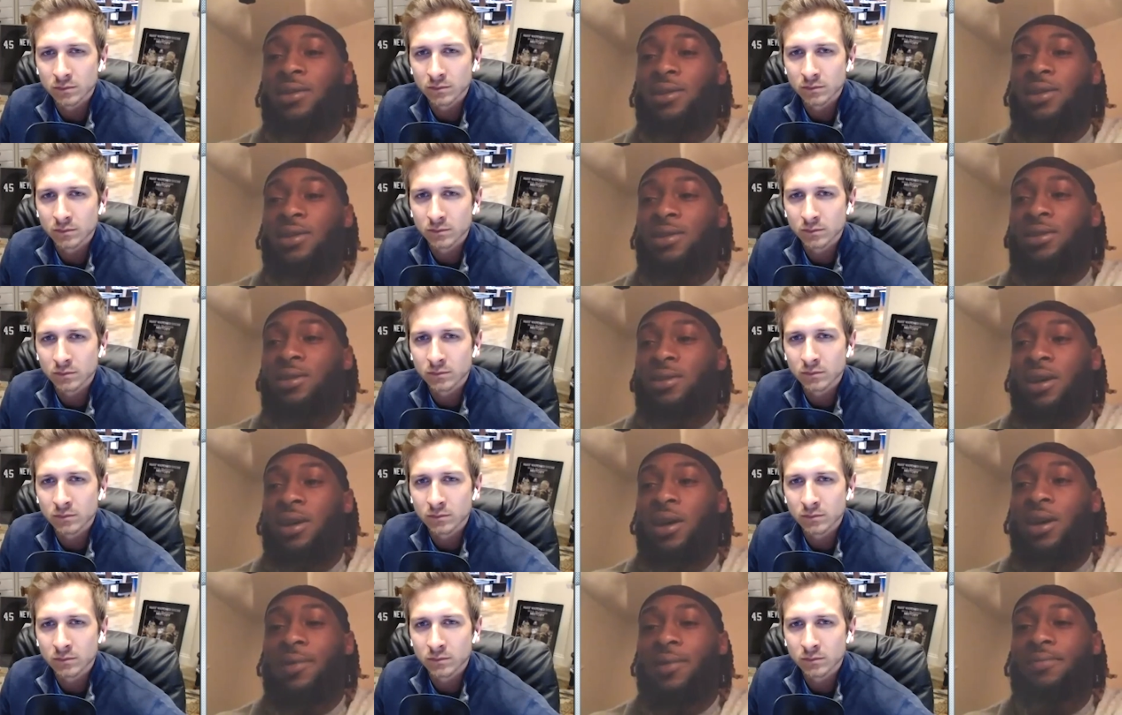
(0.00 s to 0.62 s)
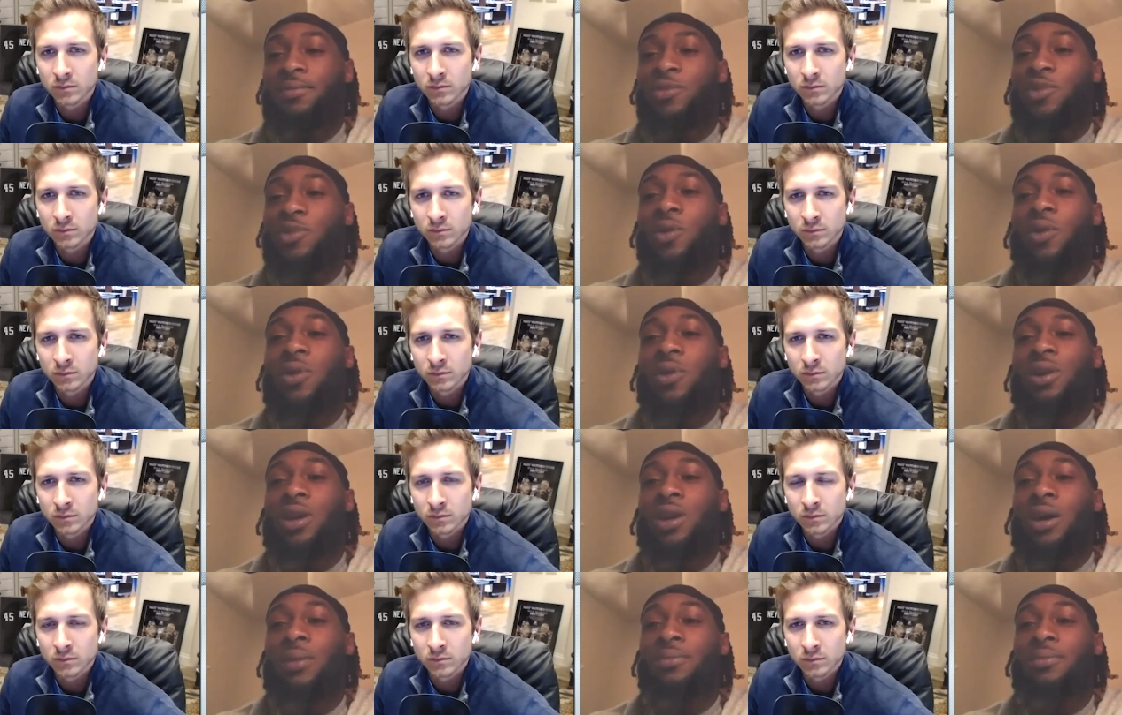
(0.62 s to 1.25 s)
Speaker 1: just
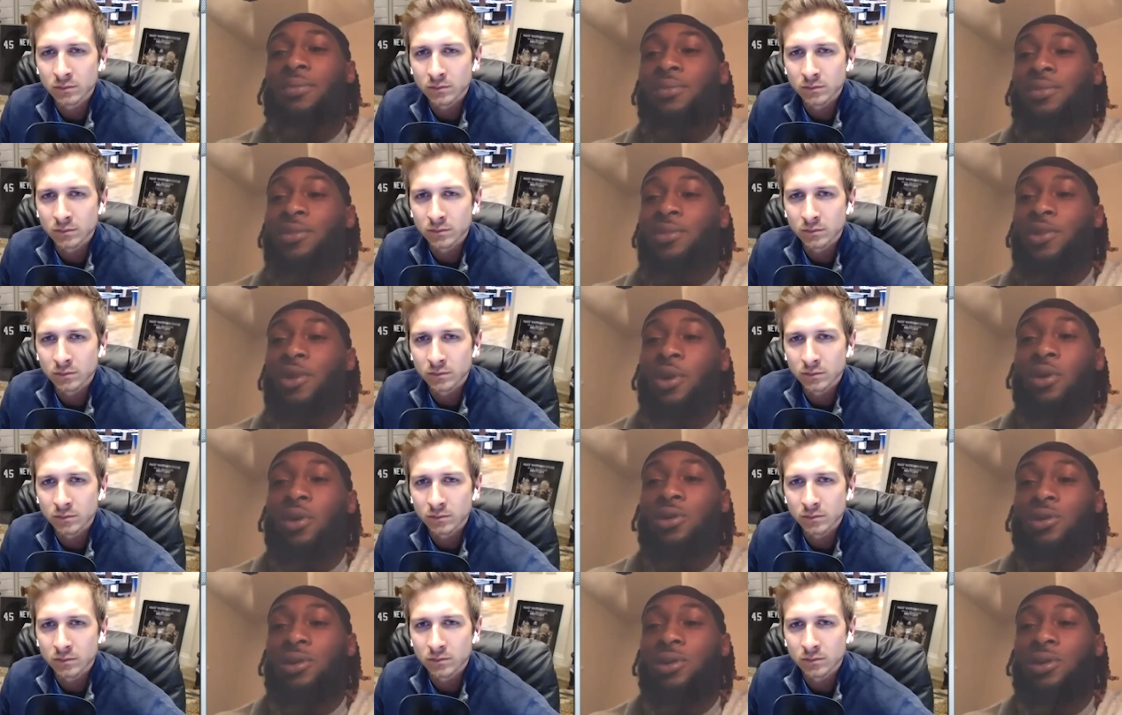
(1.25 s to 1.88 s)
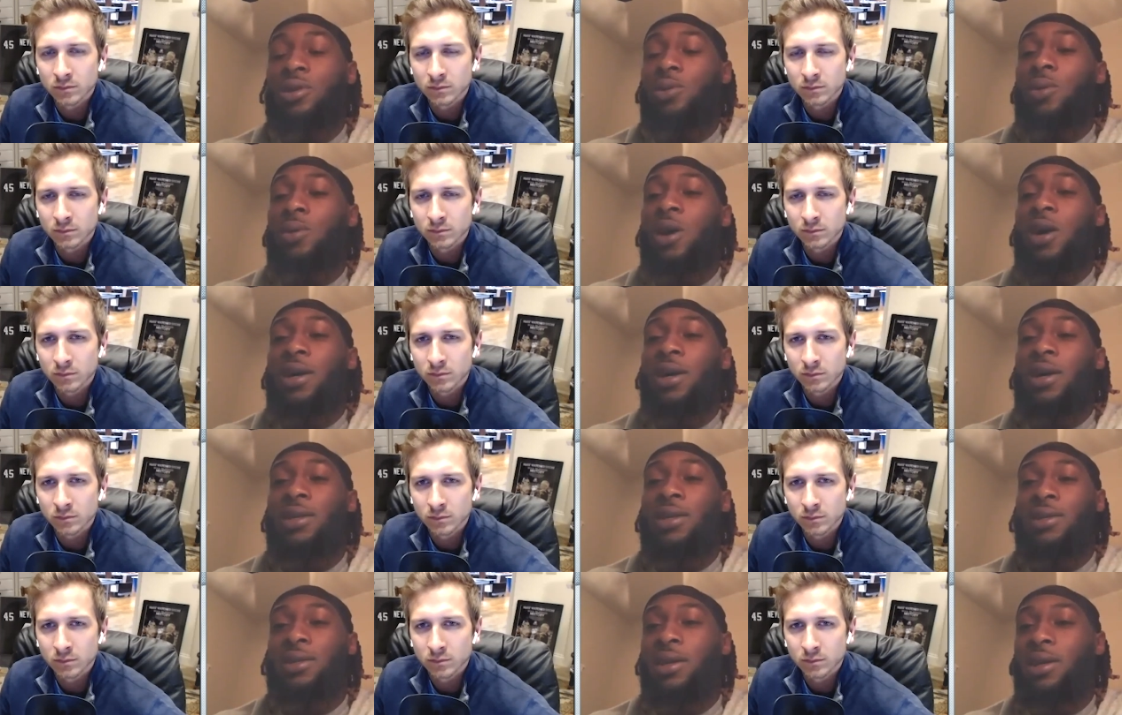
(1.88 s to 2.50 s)
growing up culturally
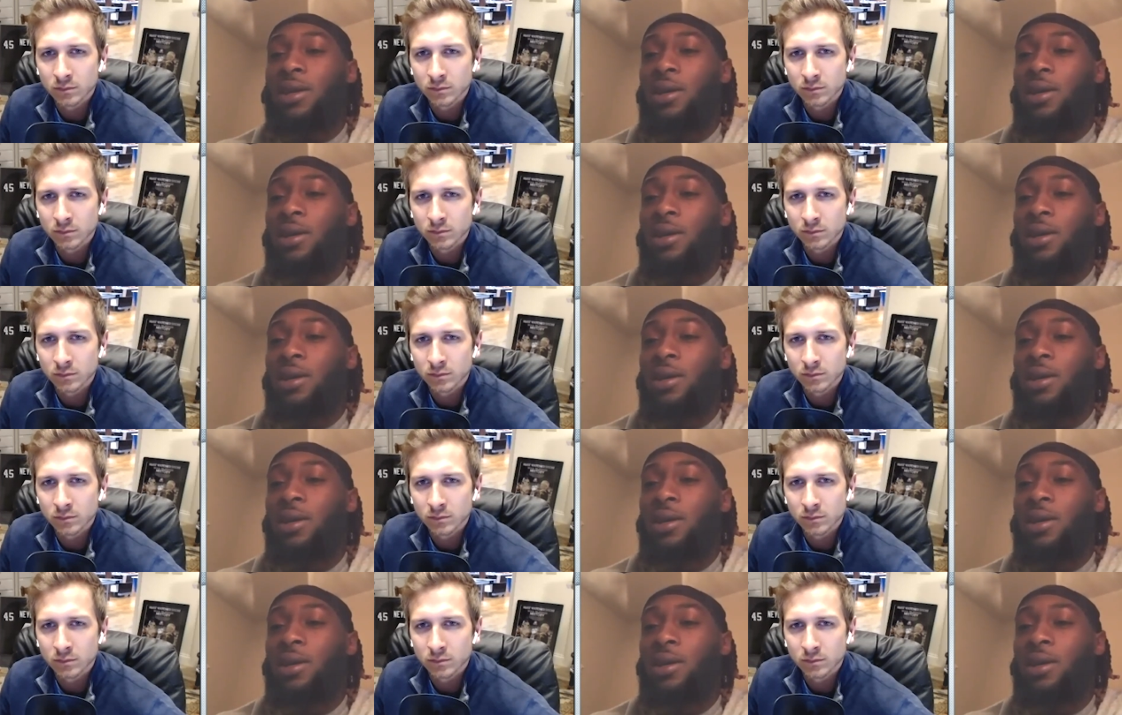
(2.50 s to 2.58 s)
wise,